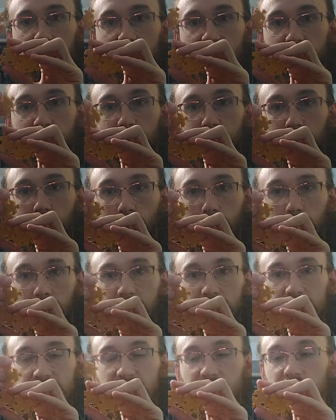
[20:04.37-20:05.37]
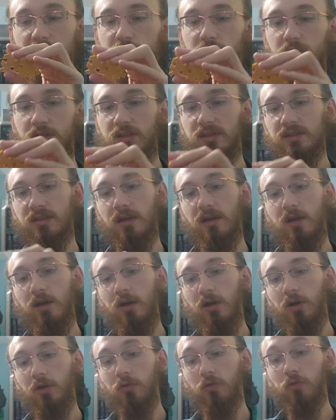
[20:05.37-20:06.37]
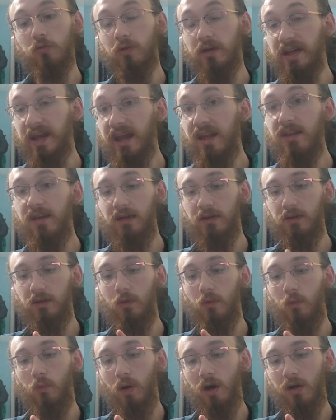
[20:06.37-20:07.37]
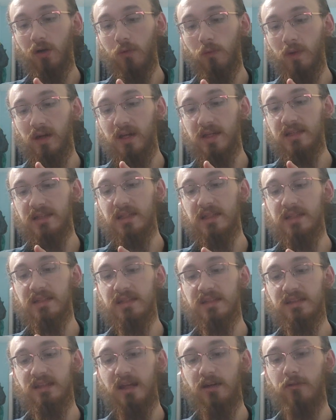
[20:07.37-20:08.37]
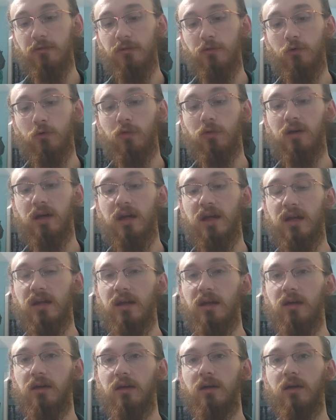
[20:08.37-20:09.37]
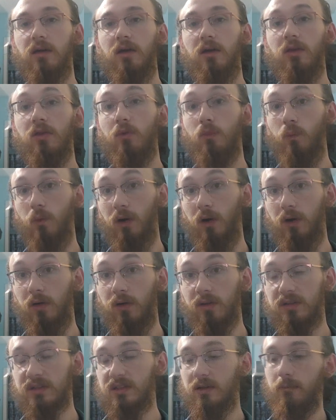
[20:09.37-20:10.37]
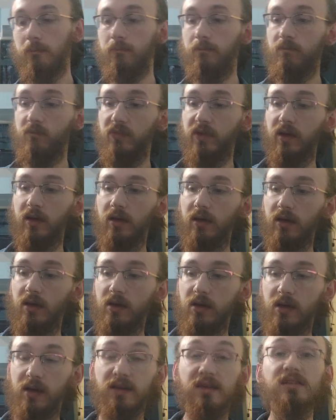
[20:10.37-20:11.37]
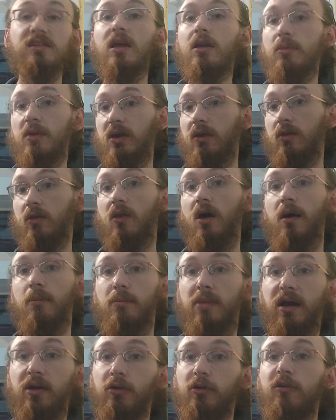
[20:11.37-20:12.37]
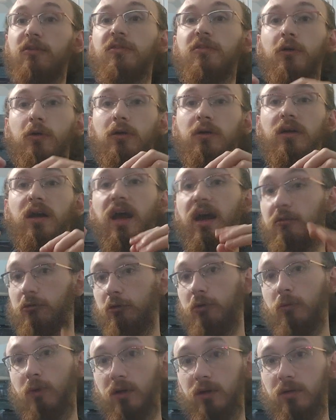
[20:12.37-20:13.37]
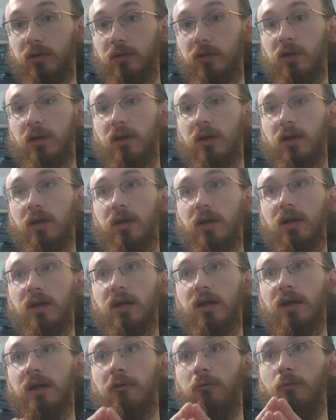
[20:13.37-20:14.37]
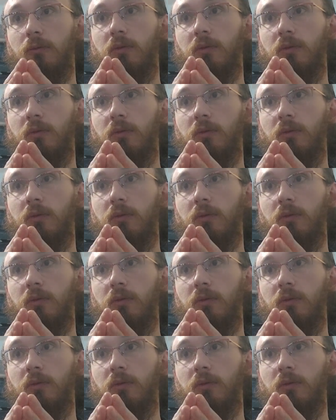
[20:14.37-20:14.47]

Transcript: different orientations, creating the walkways instead of creating the walls. And this is going to be a lot better for everyone. It